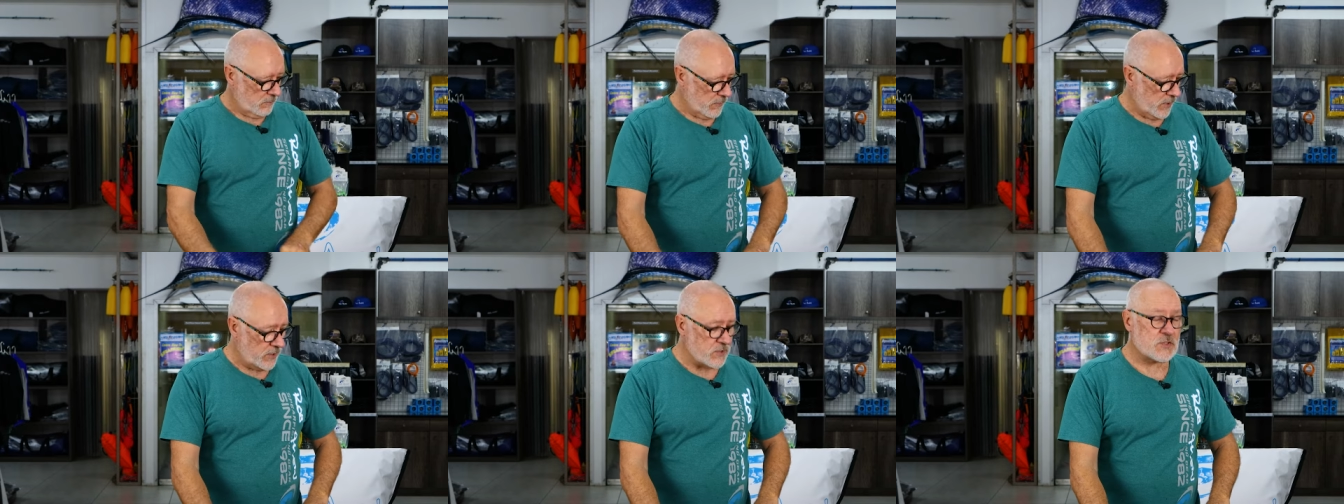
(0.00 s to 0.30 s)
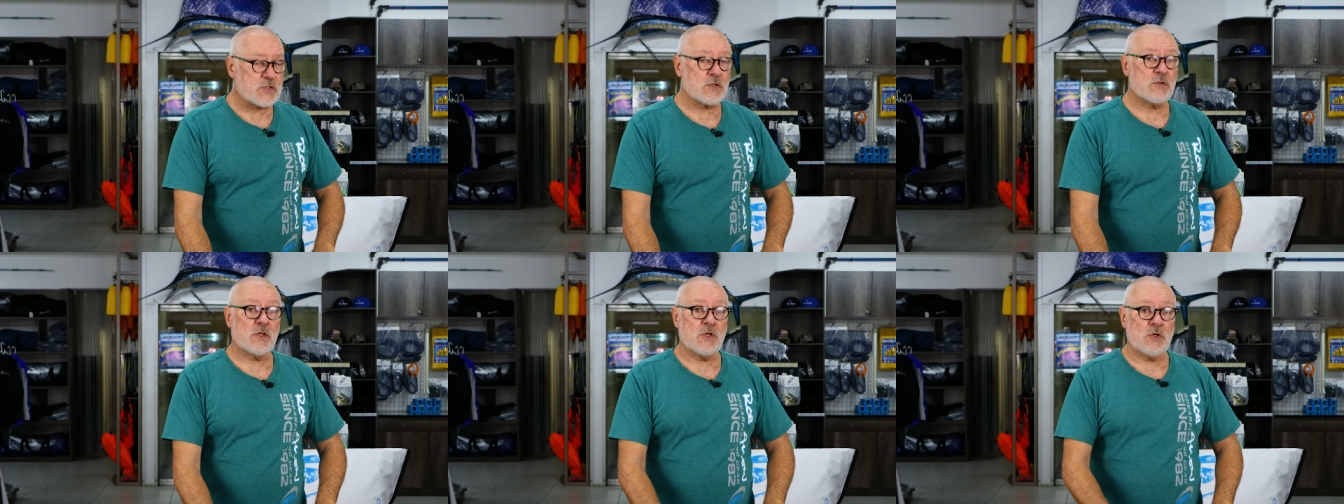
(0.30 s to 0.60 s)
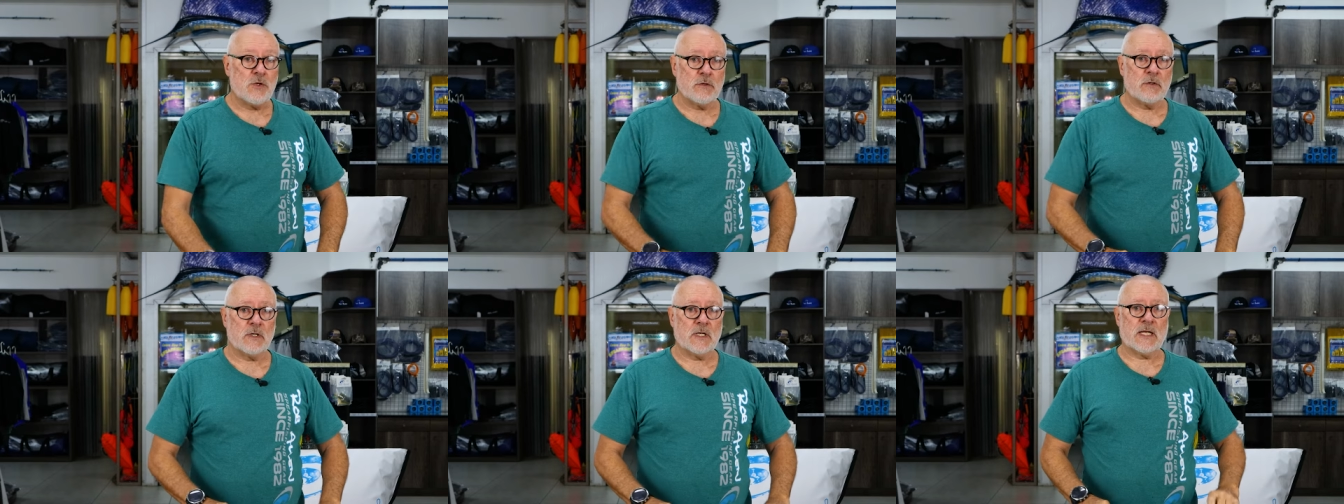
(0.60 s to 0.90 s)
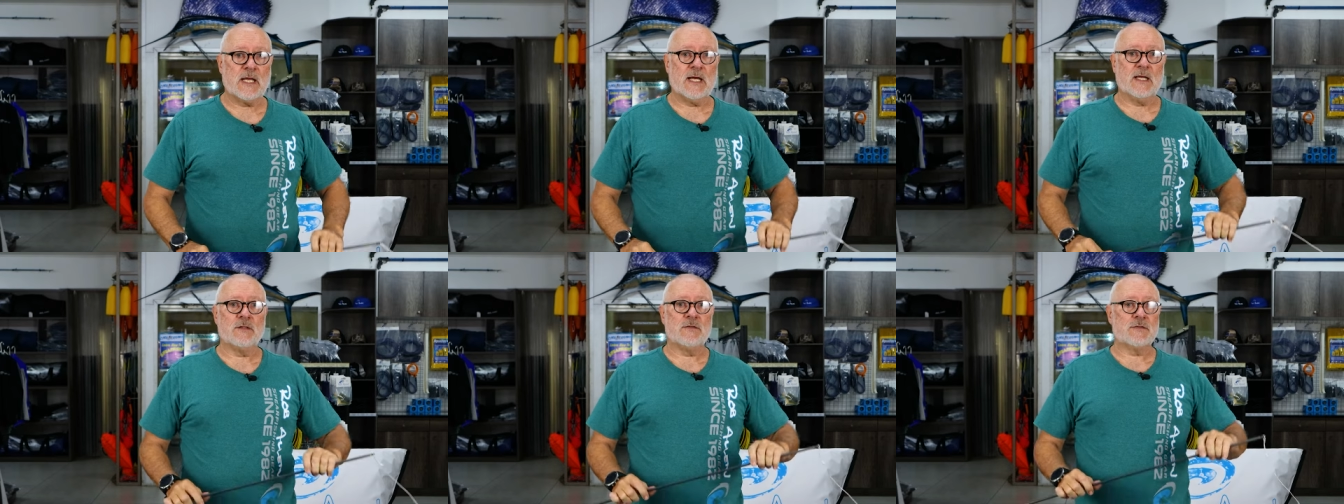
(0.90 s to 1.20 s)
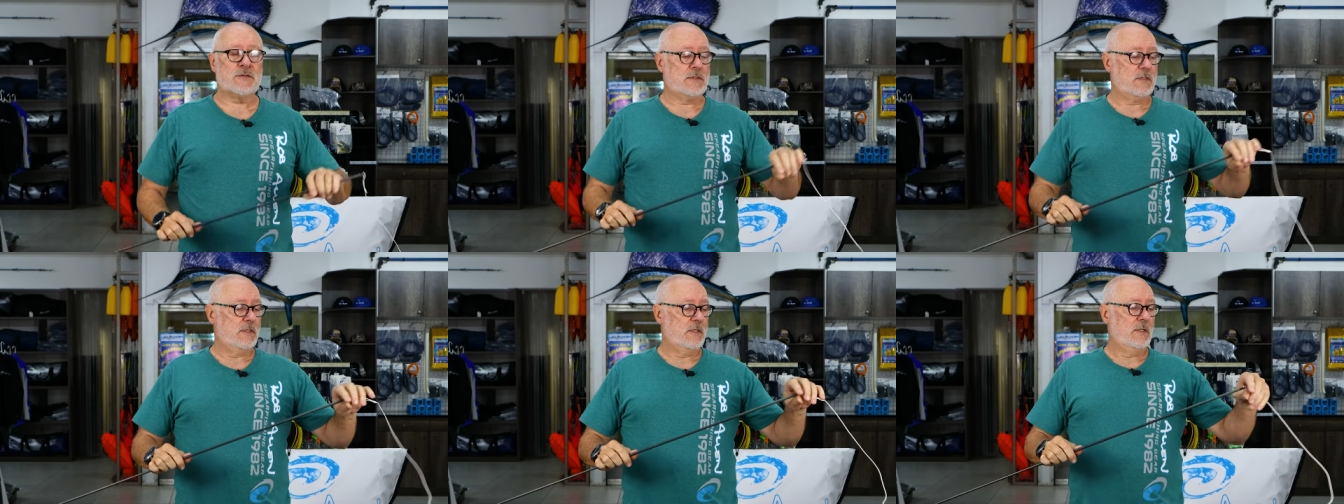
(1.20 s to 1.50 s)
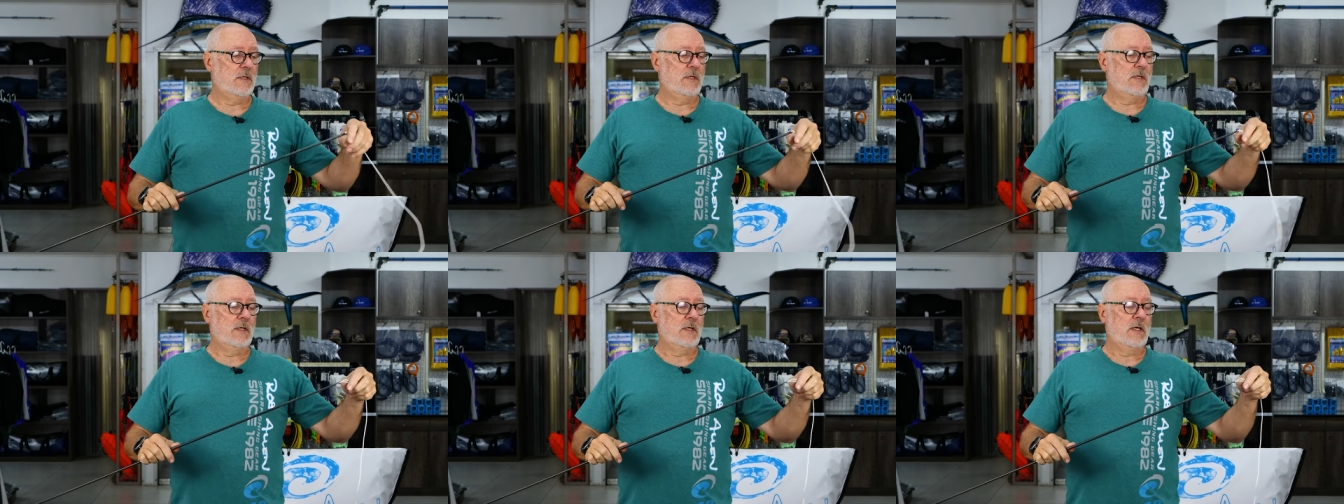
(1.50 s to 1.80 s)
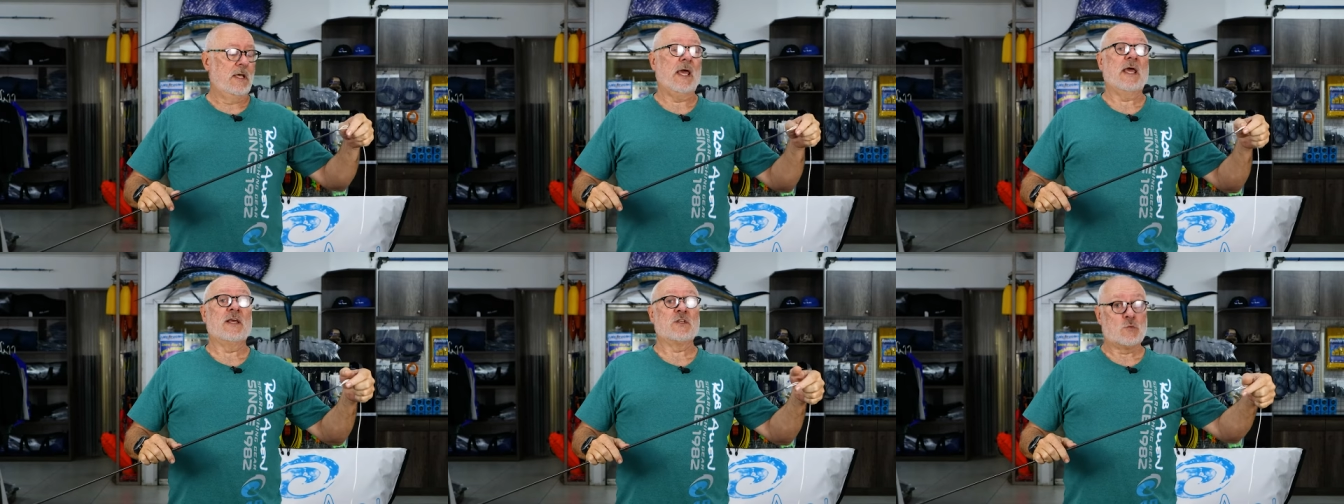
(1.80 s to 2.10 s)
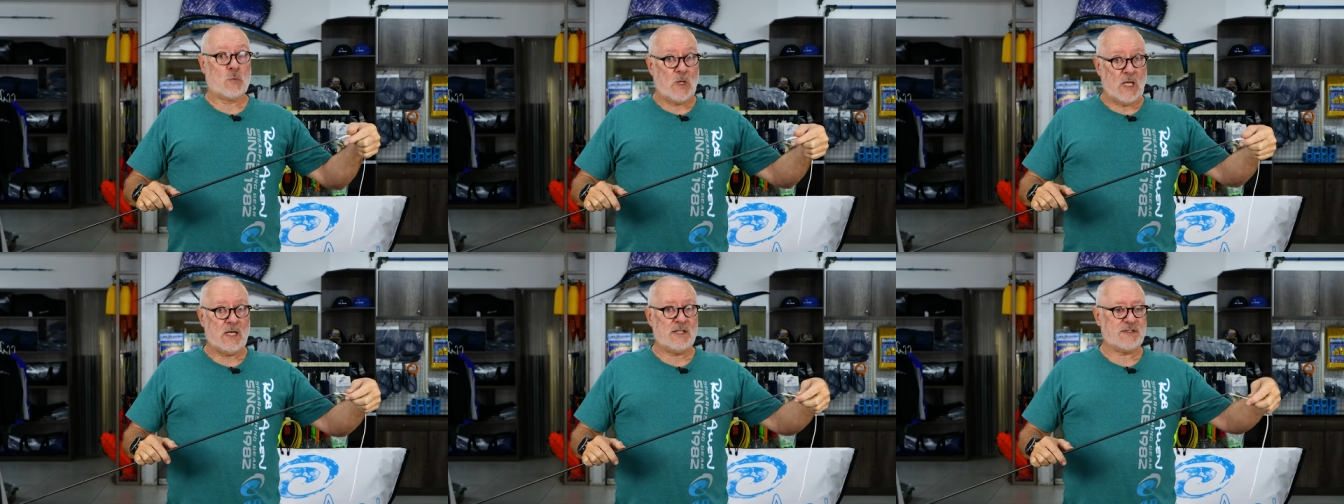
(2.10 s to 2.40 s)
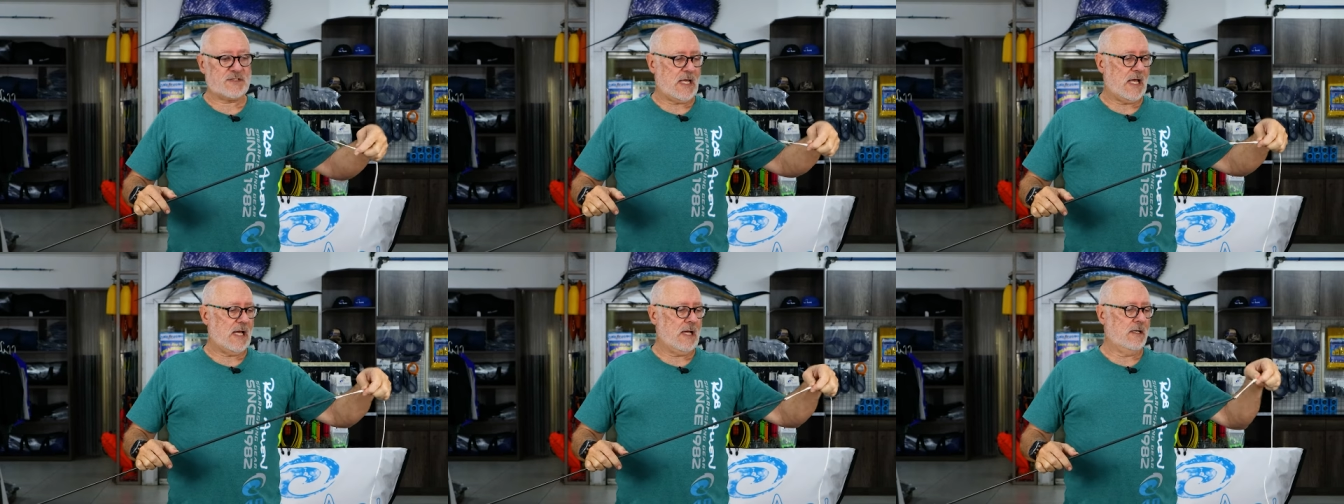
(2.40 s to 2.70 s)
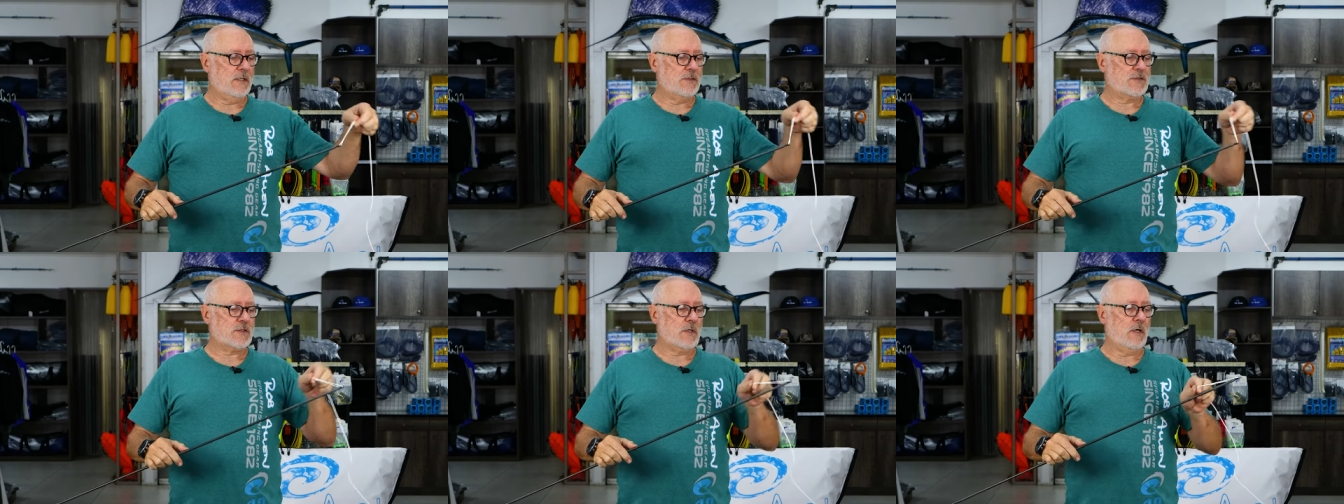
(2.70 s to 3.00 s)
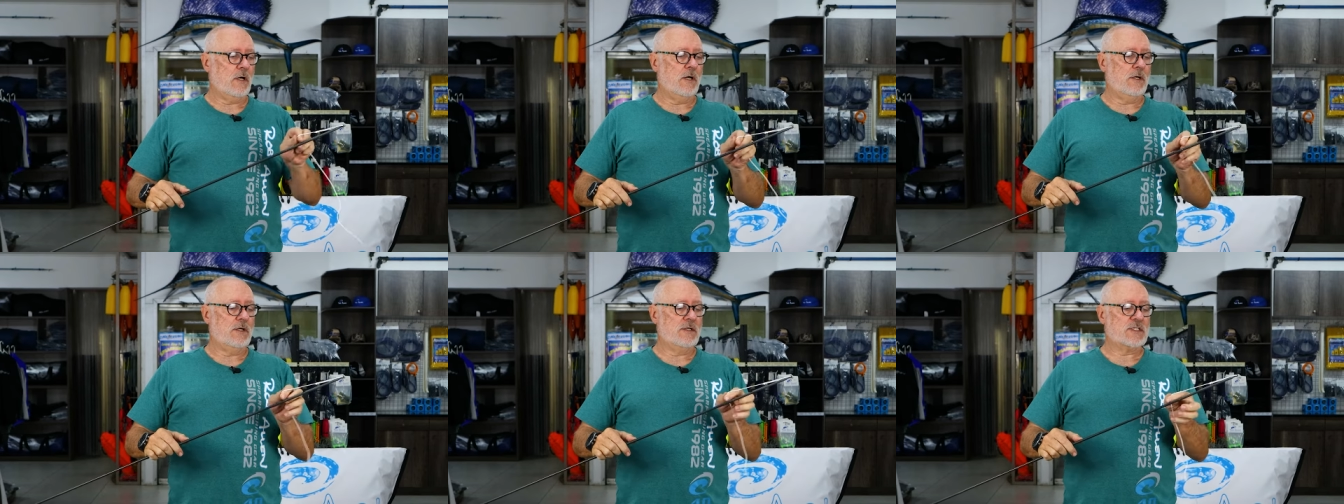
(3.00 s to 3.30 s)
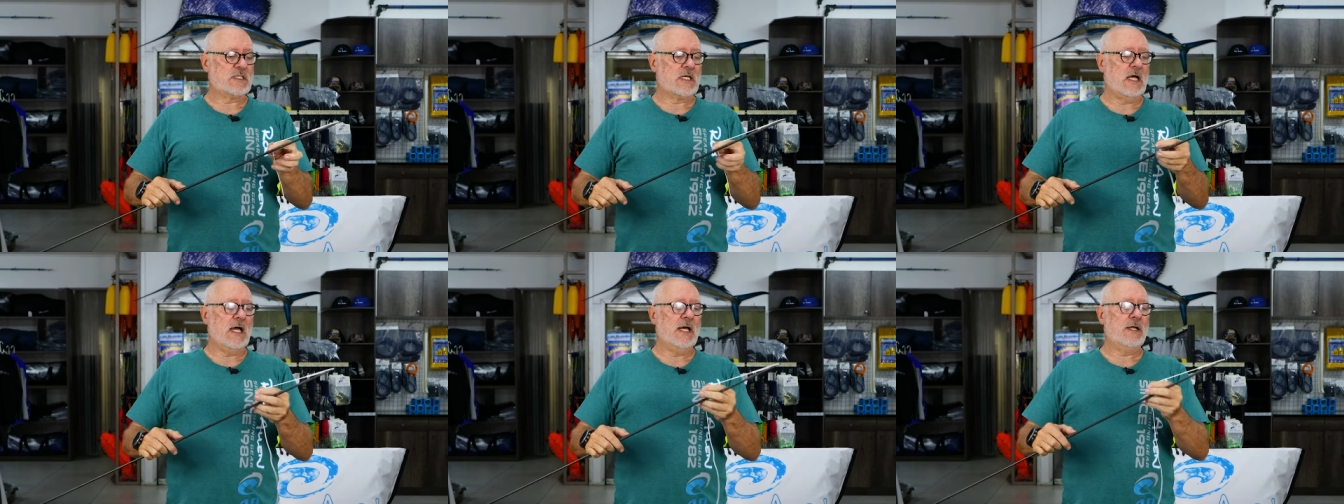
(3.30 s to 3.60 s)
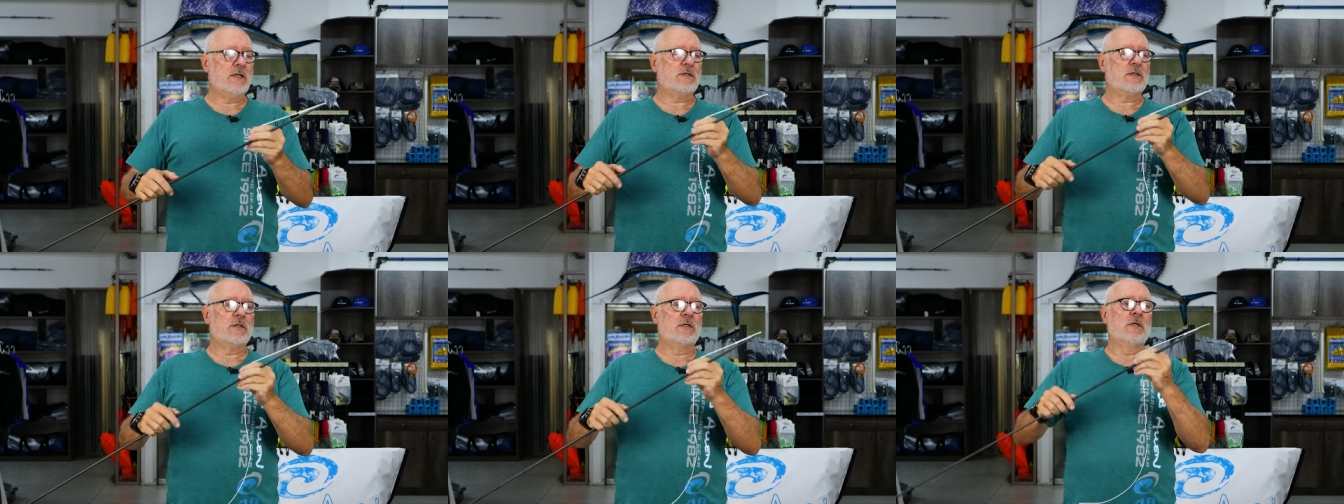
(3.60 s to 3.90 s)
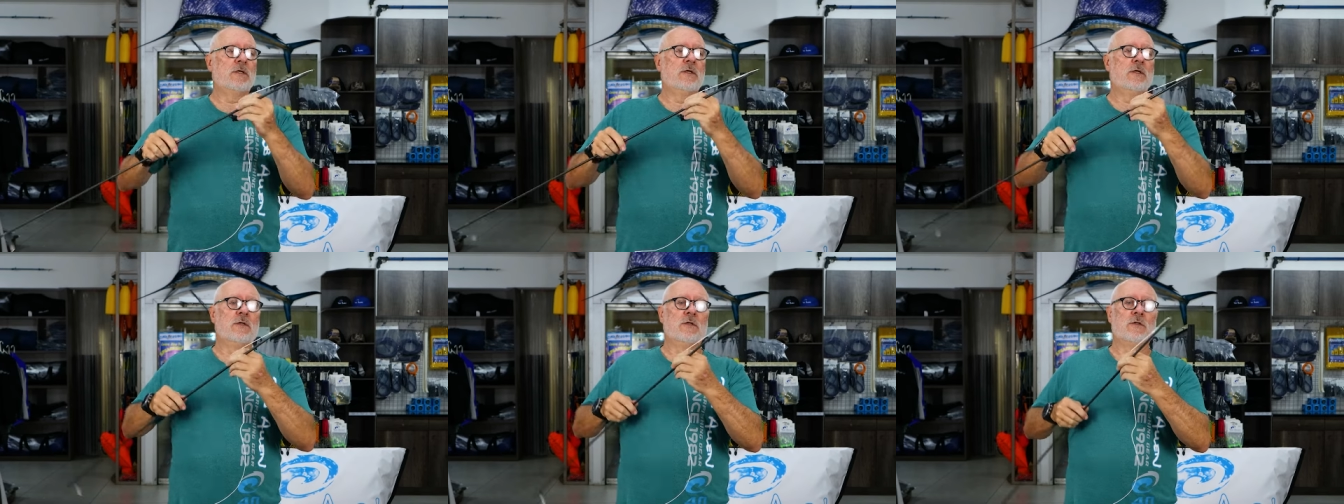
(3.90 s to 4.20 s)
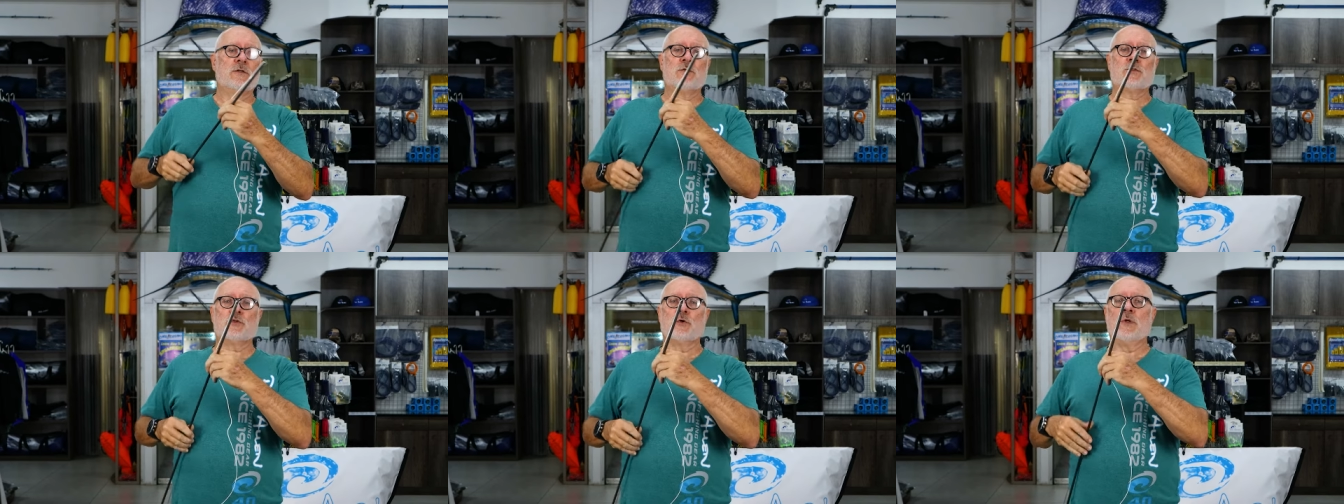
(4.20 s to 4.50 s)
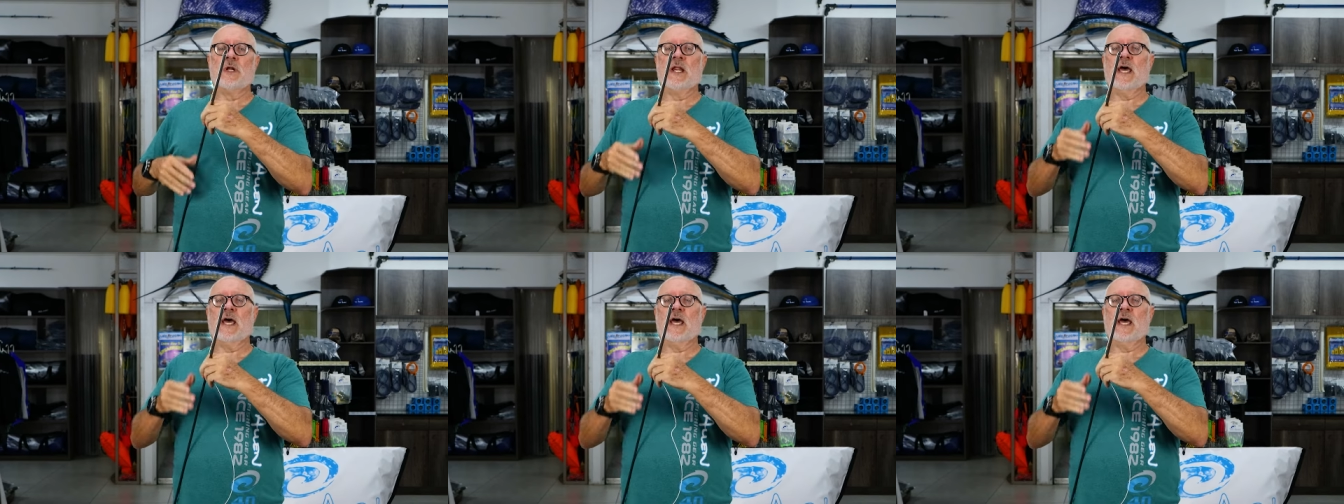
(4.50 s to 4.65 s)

Most of the Euro guns, as well as ours, are designed to